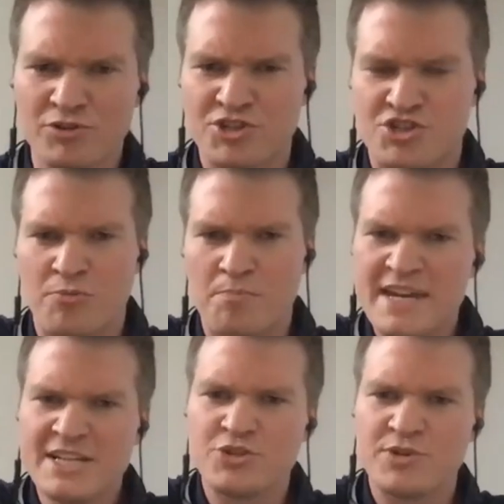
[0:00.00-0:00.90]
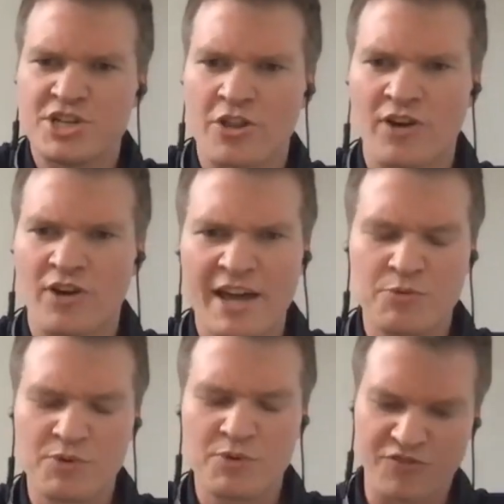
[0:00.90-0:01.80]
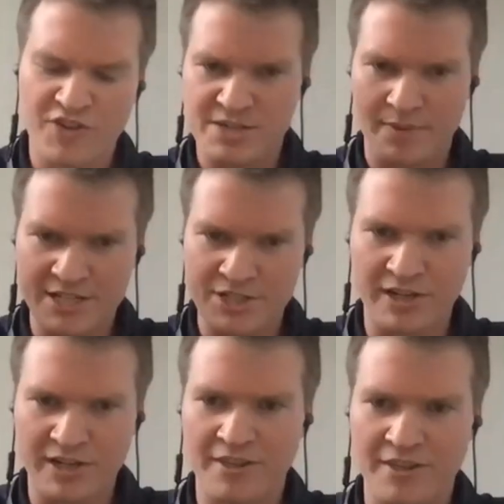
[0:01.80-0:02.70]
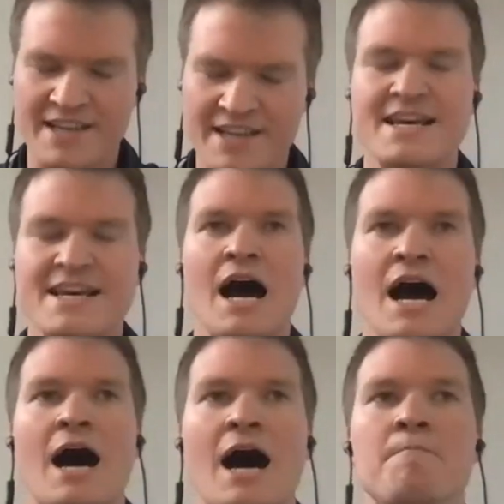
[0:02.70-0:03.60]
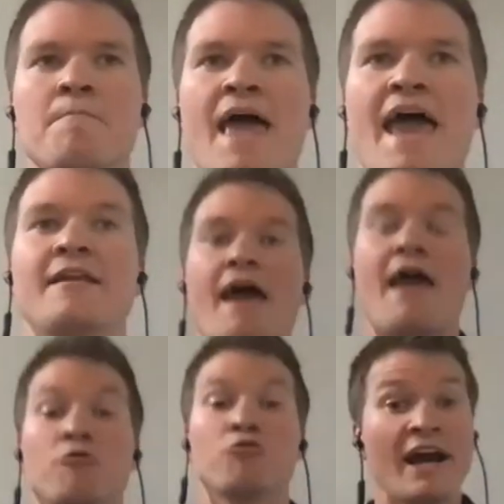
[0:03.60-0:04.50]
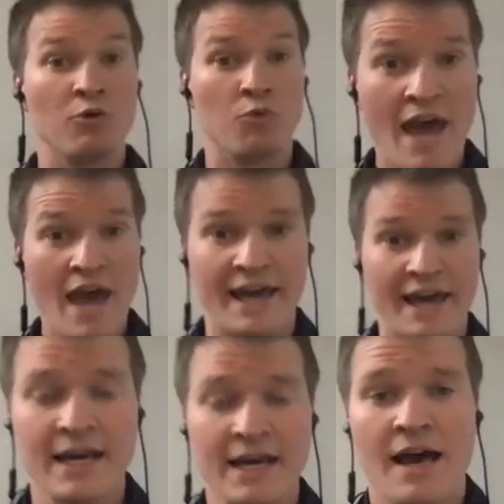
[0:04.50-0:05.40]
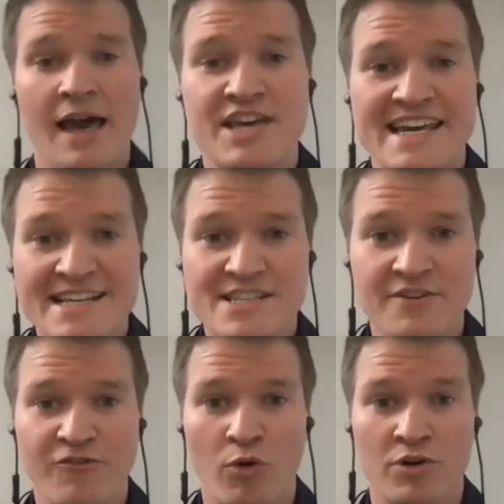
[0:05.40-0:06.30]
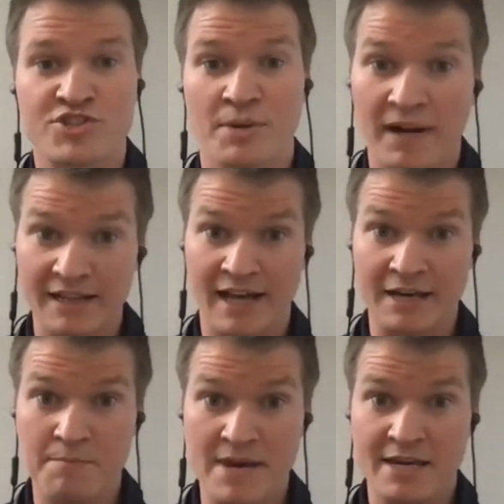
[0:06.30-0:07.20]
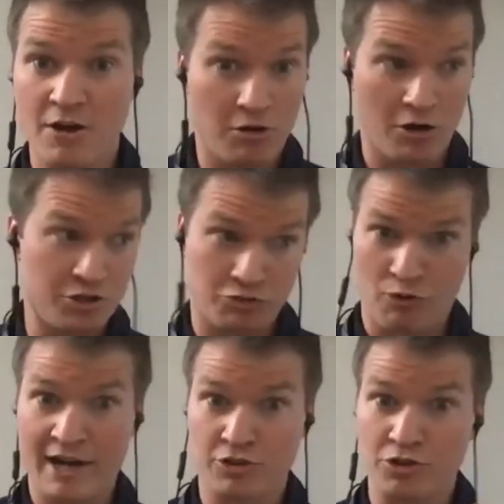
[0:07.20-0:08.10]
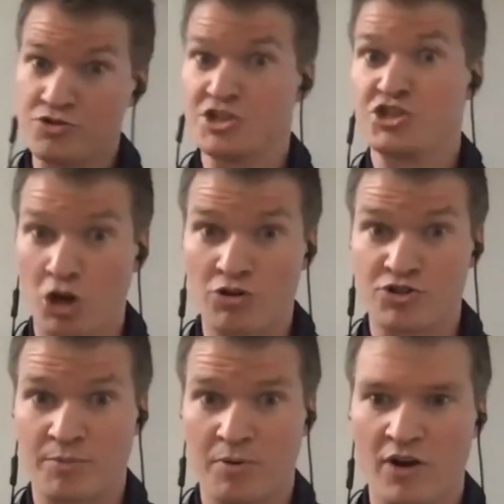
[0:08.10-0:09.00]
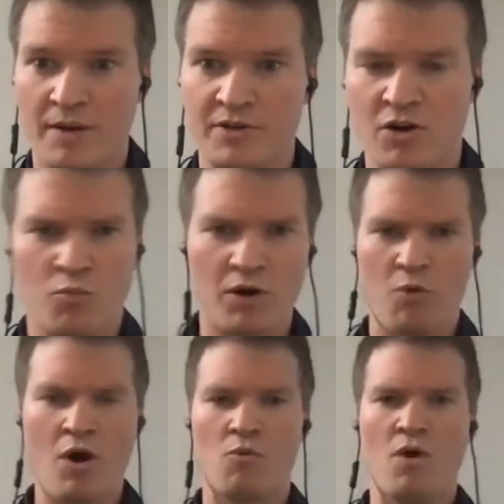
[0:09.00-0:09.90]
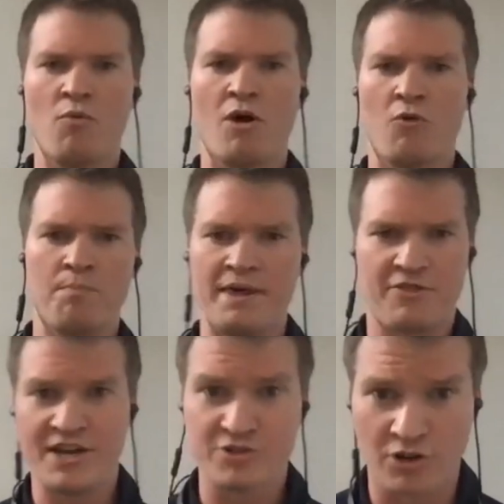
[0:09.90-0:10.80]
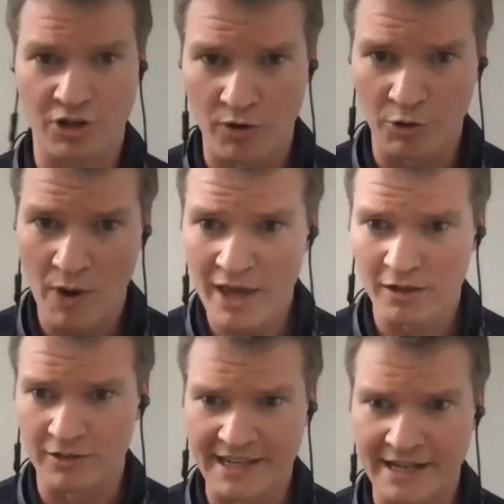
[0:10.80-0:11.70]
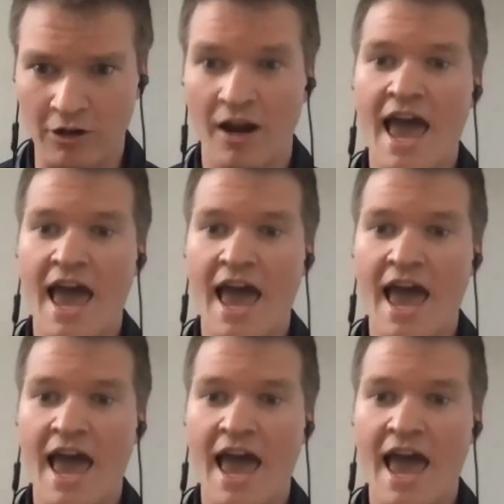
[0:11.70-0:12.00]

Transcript: just are mean to each other, and I think we should fix it by doing this." Um, and and right away, it's easy for somebody like me, a, a, director who's in charge of the program, to go, whoa, whoa, whoa, whoa, P- things aren't going well here,